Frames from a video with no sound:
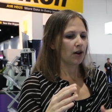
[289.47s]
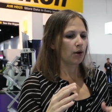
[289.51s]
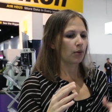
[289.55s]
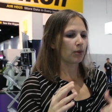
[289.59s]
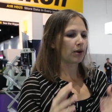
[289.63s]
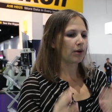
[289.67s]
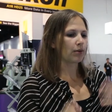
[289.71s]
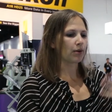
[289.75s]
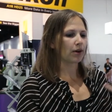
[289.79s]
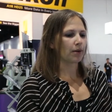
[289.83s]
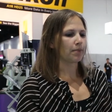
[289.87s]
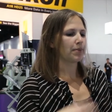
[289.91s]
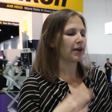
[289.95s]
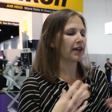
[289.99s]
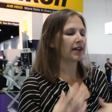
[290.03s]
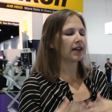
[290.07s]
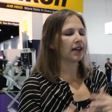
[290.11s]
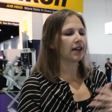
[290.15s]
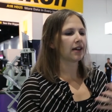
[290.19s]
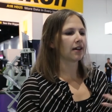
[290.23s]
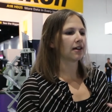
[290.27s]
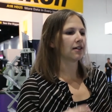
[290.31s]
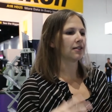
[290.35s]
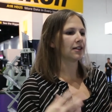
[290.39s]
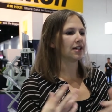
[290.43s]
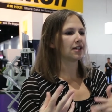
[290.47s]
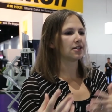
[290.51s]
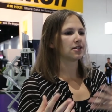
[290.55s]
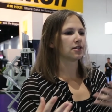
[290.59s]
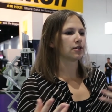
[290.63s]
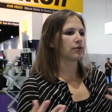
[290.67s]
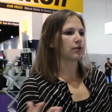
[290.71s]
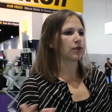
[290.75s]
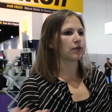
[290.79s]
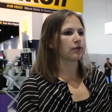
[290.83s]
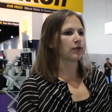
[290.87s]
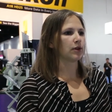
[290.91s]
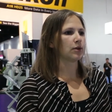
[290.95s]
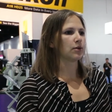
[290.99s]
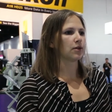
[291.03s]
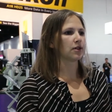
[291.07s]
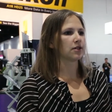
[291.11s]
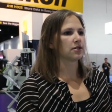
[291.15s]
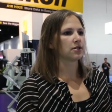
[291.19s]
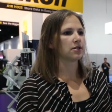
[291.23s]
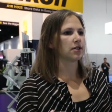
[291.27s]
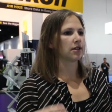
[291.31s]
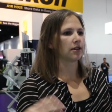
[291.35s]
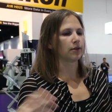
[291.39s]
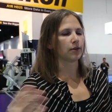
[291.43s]
We were picking a list of
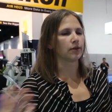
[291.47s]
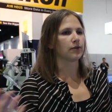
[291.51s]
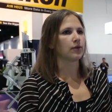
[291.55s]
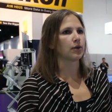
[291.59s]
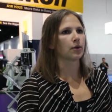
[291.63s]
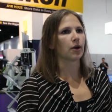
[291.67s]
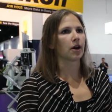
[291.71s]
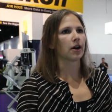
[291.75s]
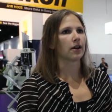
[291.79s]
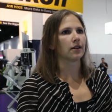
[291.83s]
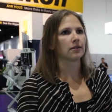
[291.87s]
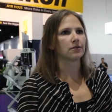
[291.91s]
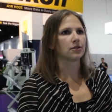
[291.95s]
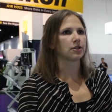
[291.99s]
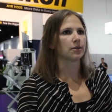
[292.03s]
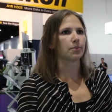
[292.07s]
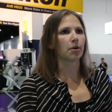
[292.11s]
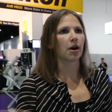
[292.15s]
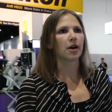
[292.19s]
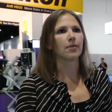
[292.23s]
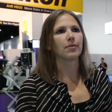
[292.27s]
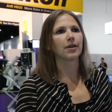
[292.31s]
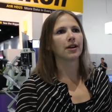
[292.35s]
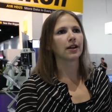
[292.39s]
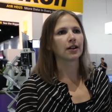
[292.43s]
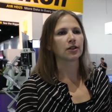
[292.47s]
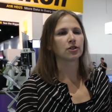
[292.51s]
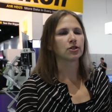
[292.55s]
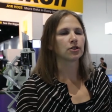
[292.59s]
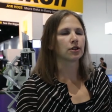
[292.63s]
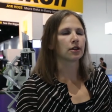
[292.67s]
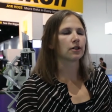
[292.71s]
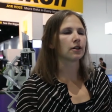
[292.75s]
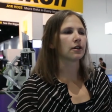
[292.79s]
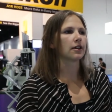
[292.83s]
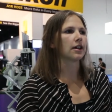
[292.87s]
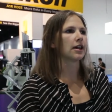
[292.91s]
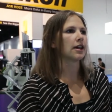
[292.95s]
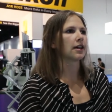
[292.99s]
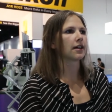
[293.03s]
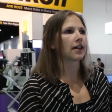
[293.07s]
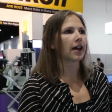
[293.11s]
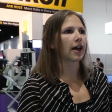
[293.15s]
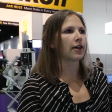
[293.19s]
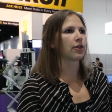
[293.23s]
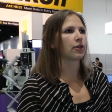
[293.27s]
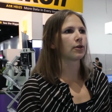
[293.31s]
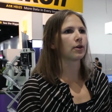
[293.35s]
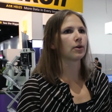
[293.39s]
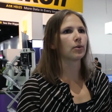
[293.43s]
reviewers to review our department externally, and
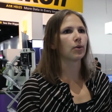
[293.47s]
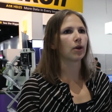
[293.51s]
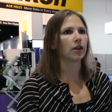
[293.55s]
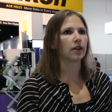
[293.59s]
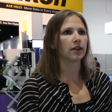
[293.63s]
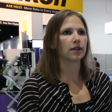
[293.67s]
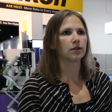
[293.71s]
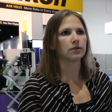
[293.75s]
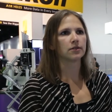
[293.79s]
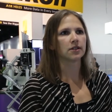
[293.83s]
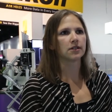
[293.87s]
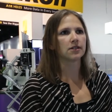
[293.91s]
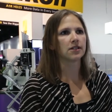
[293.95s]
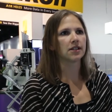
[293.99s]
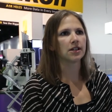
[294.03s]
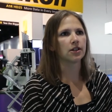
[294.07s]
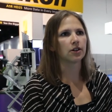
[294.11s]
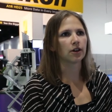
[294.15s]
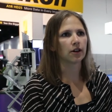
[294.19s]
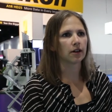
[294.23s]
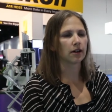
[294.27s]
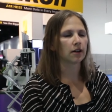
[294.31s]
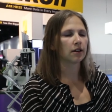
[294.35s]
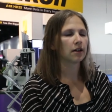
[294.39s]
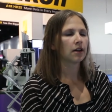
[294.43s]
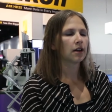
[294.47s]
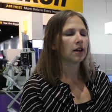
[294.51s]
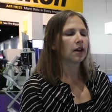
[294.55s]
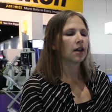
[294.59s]
Catherine Woolley, who's a senior